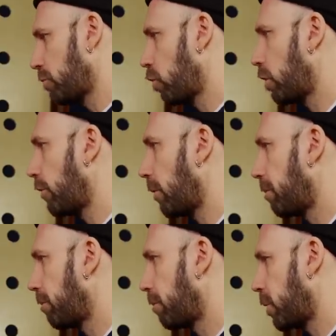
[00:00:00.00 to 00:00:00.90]
more of the
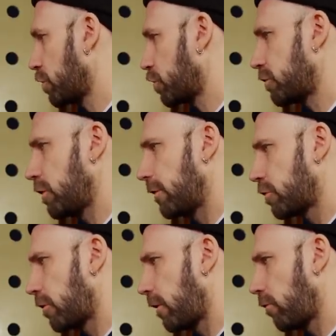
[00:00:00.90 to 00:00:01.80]
punch. Let's
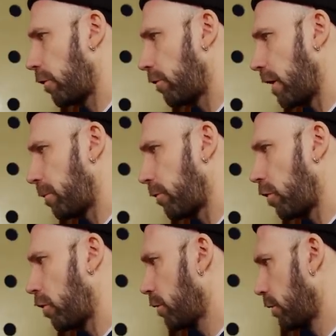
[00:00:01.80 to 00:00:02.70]
just listen to the sample
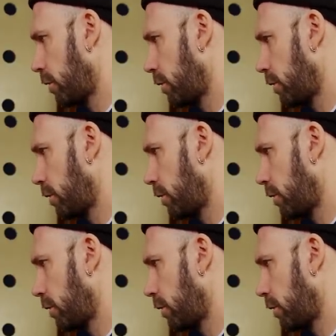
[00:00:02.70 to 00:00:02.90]
solo.